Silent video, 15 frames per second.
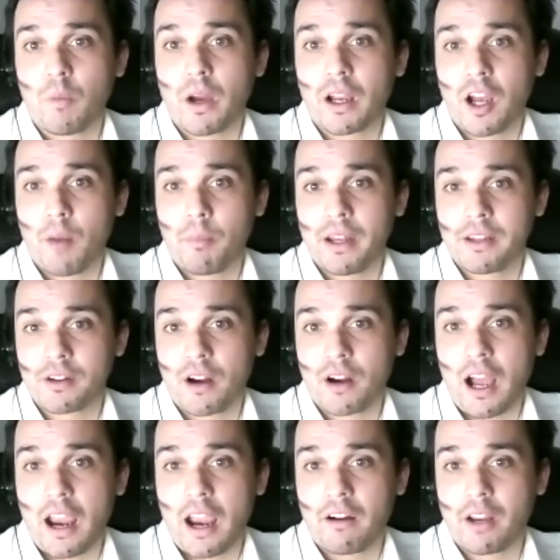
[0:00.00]
what companies are
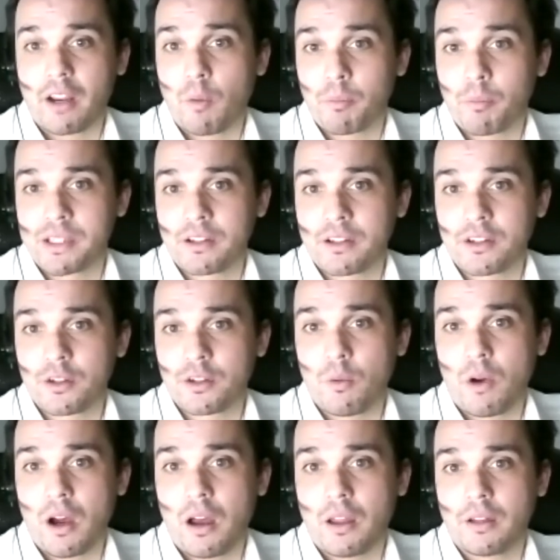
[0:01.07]
hiring, what positions you
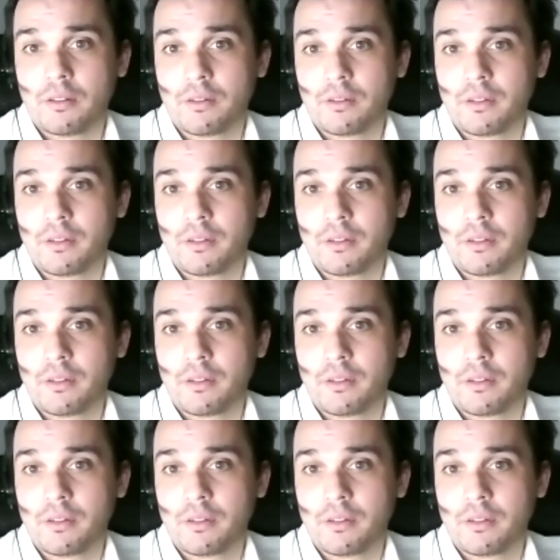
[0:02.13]
want,